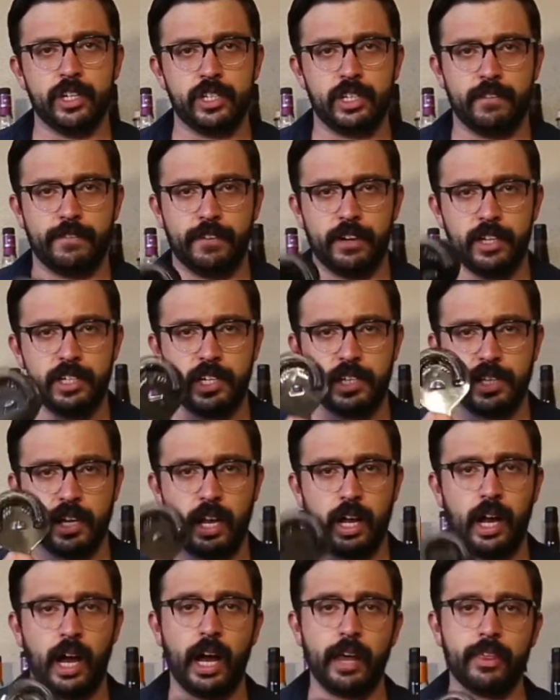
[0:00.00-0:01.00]
The first is a
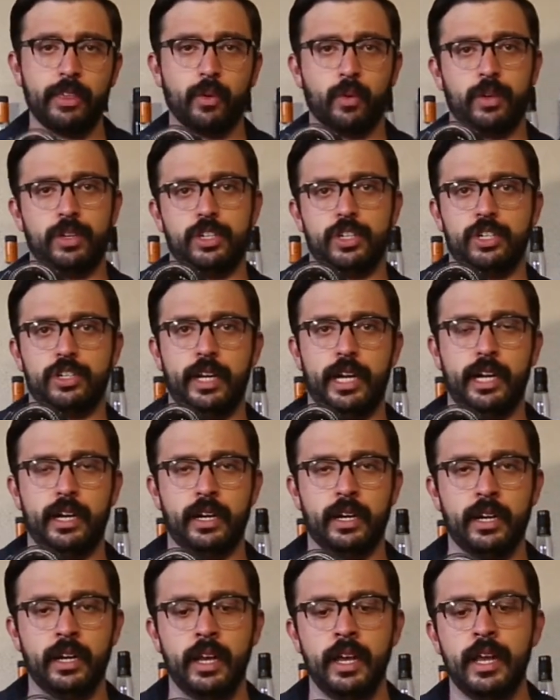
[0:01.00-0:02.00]
Hawthorne
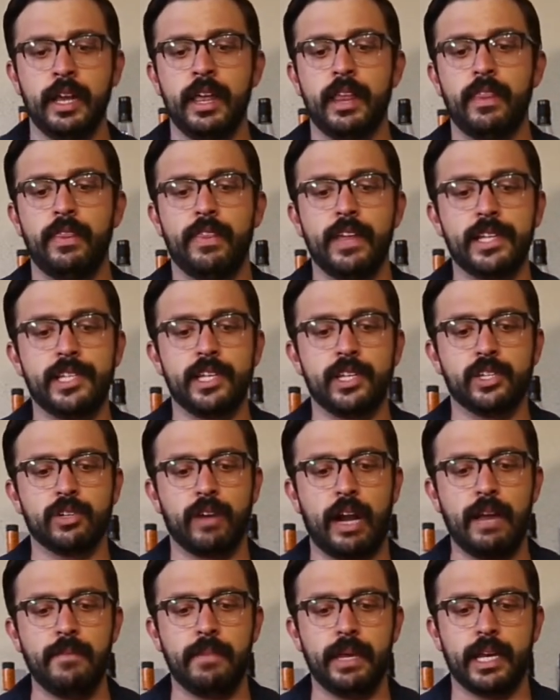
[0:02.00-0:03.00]
Strainer. This is
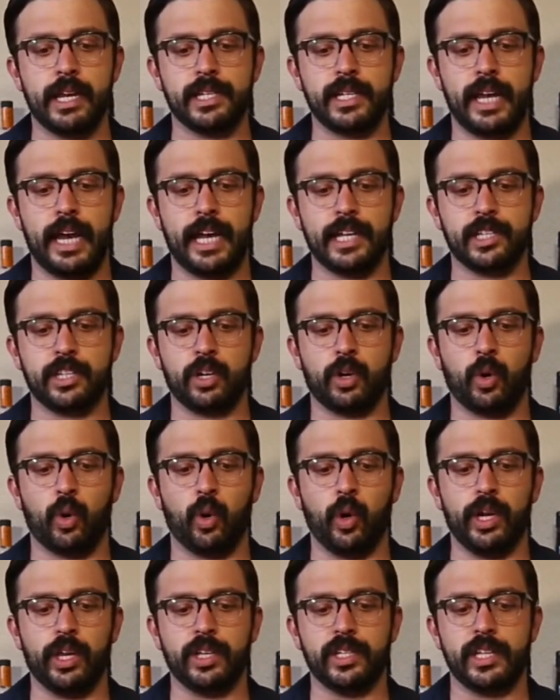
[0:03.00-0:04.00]
great because it has the
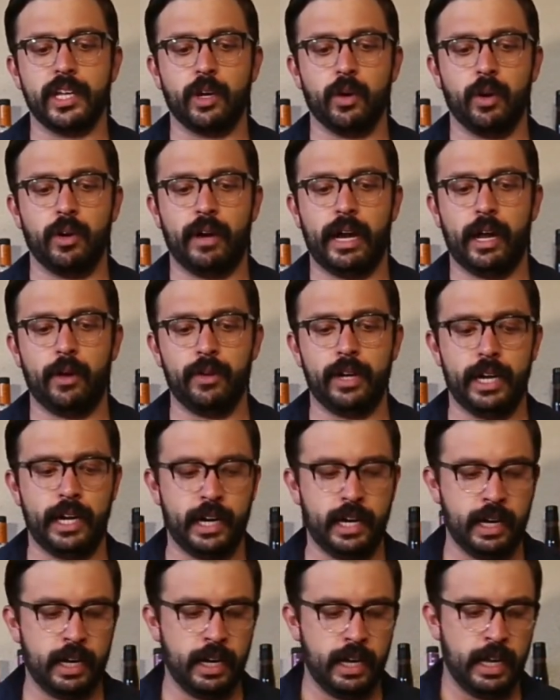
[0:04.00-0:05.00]
coils that go around
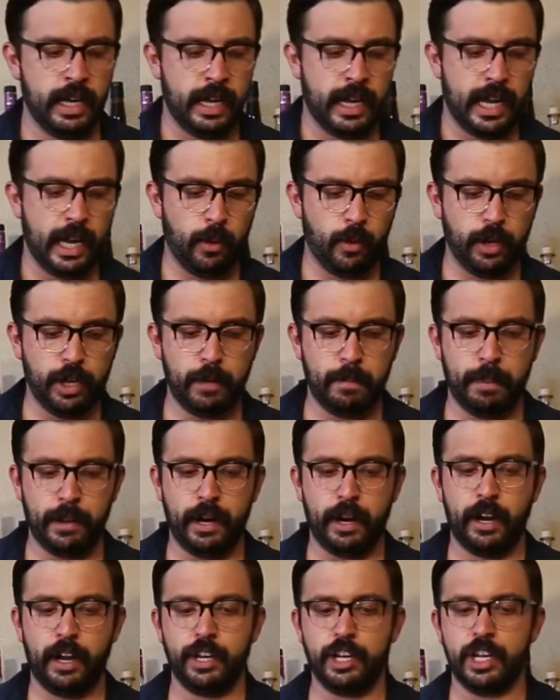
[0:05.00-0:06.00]
here. And when you
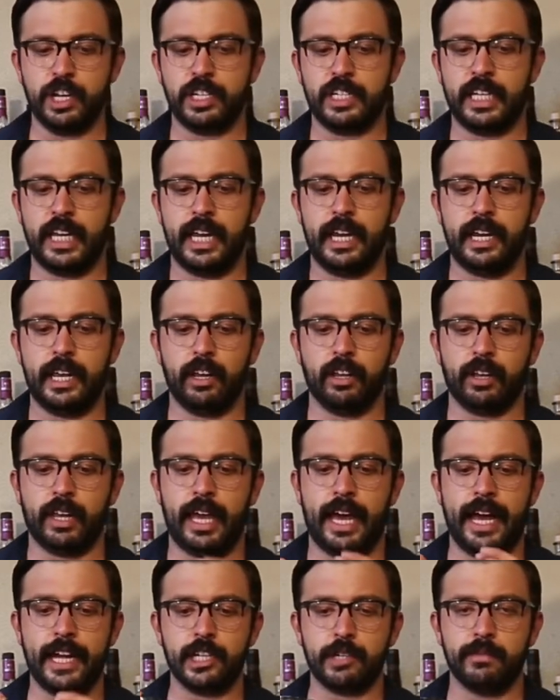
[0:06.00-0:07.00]
put it on your tin, it'll
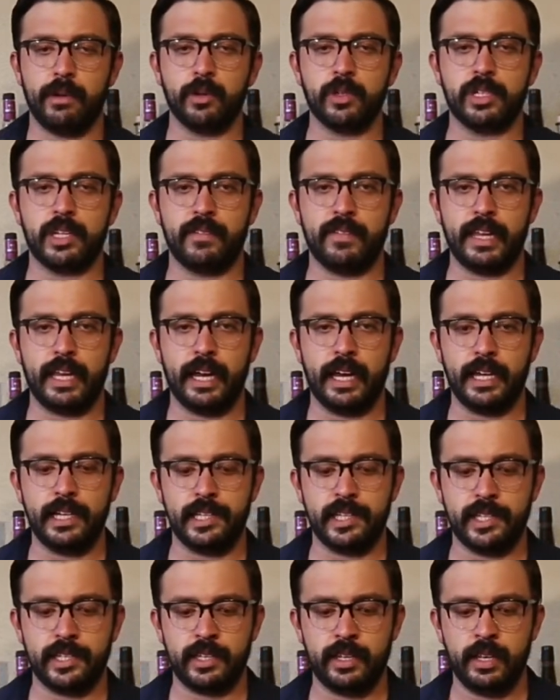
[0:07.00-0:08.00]
catch most of the
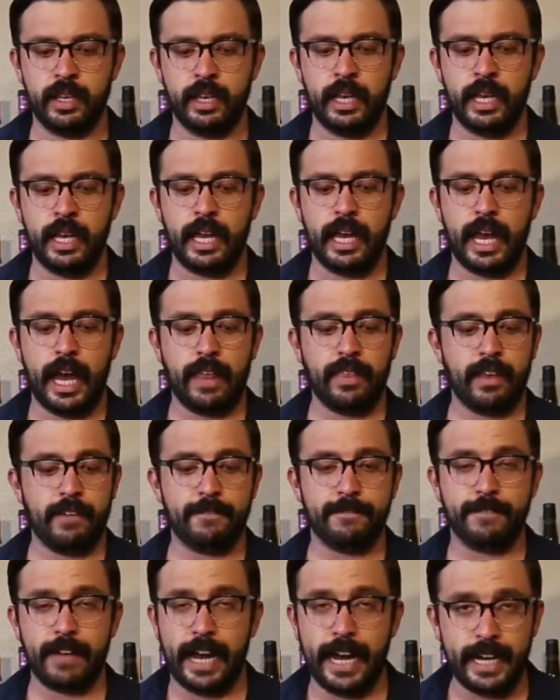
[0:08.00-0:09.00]
ice. And
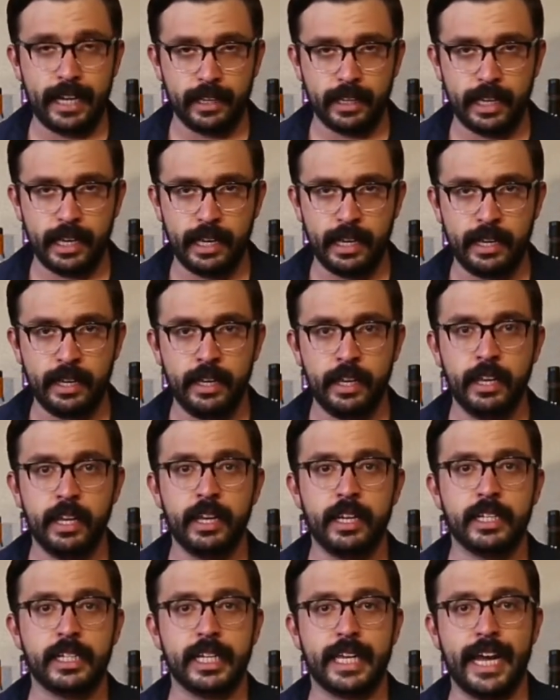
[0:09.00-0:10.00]
then finally,
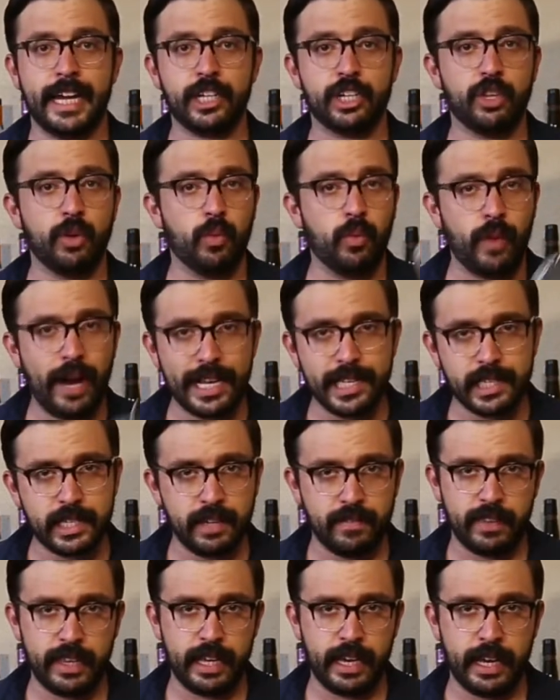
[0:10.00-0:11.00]
to catch the rest
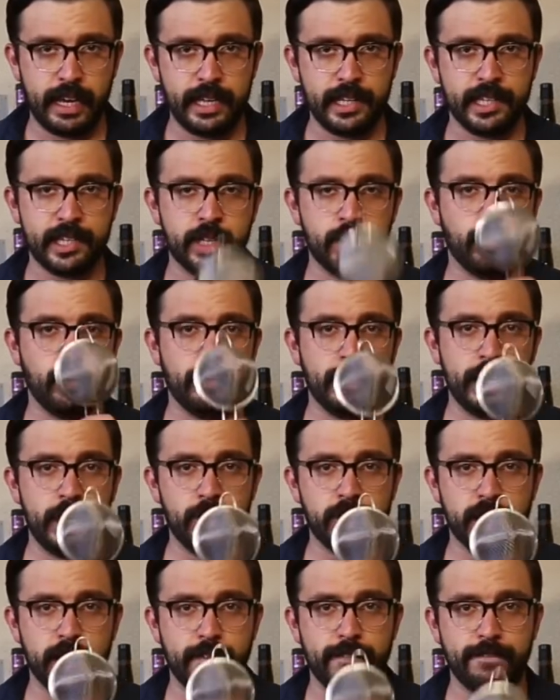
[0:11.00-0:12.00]
of the ice, we'll be
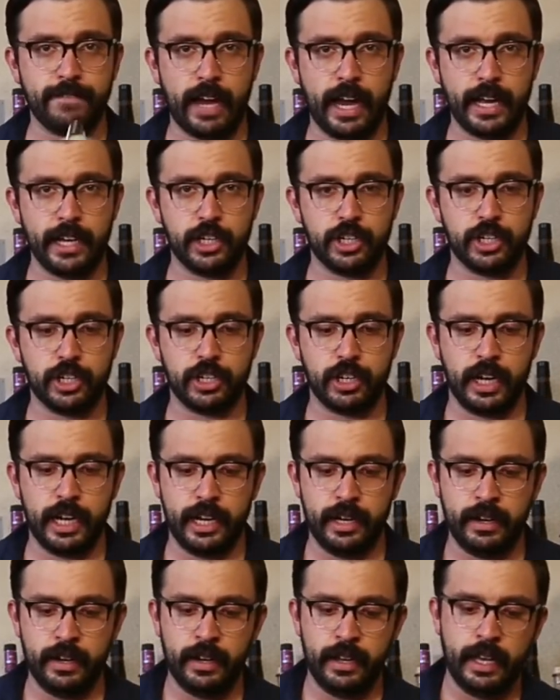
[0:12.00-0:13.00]
using a fine
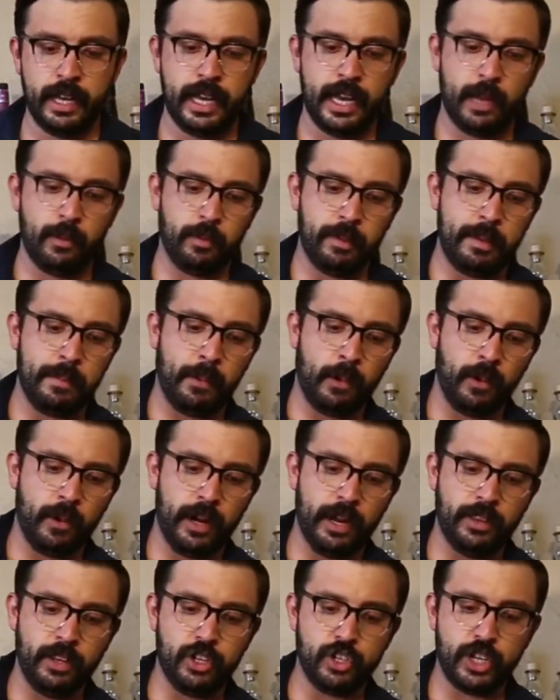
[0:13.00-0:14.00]
strain. And we'll be
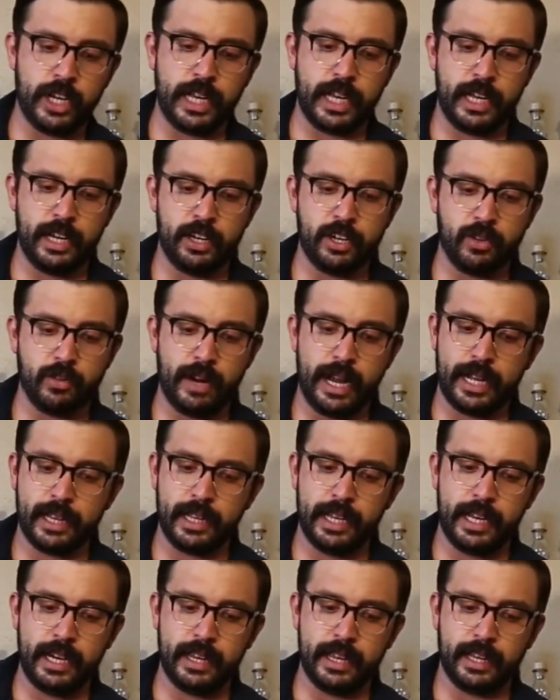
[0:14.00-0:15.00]
pouring the drink in
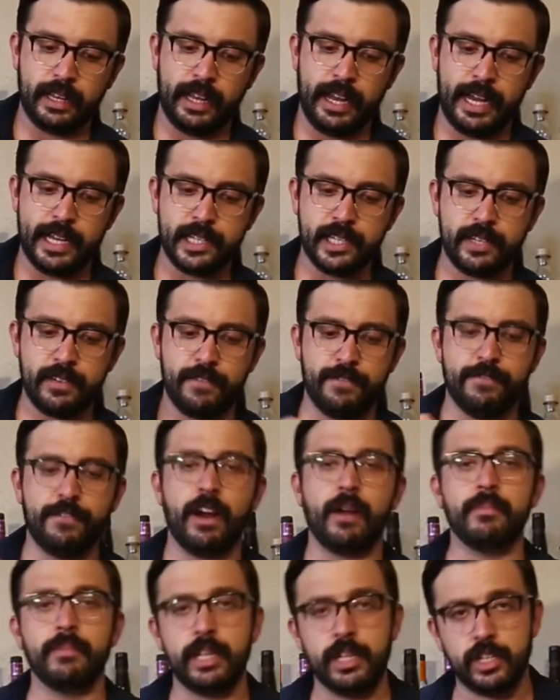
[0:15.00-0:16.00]
directly into the glass
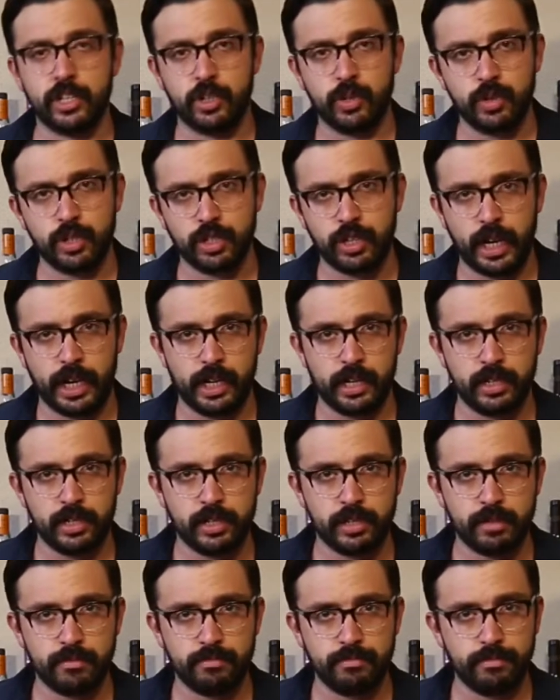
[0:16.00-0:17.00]
from these two
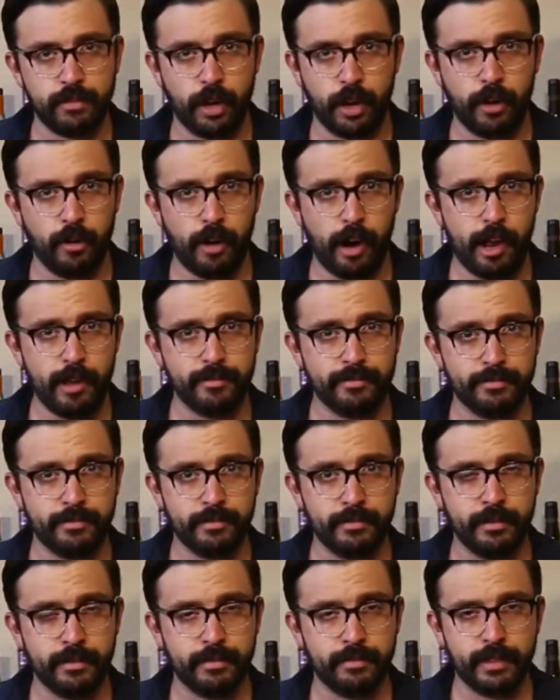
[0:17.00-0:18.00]
strainers. All right,
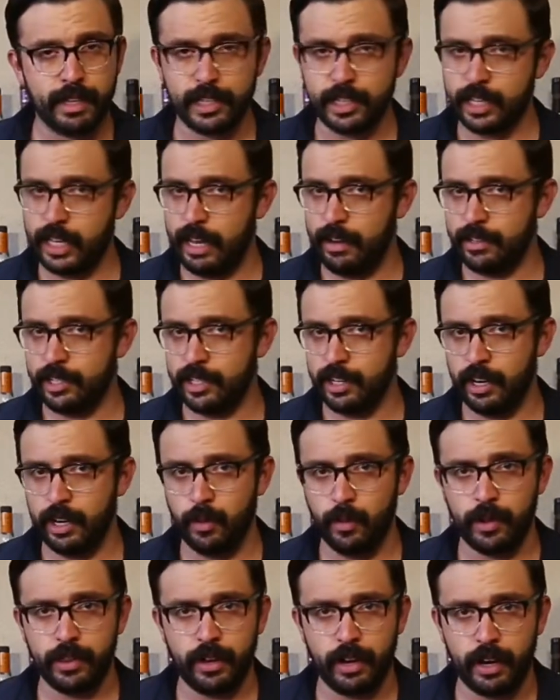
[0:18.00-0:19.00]
let's get
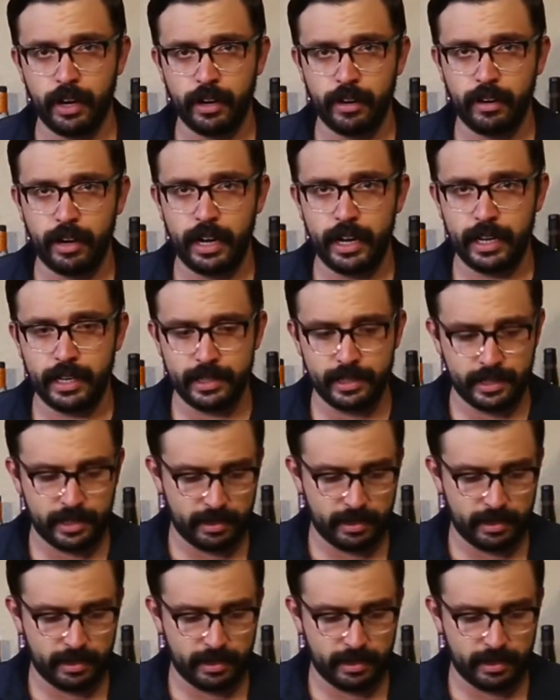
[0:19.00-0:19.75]
started with our ingredients.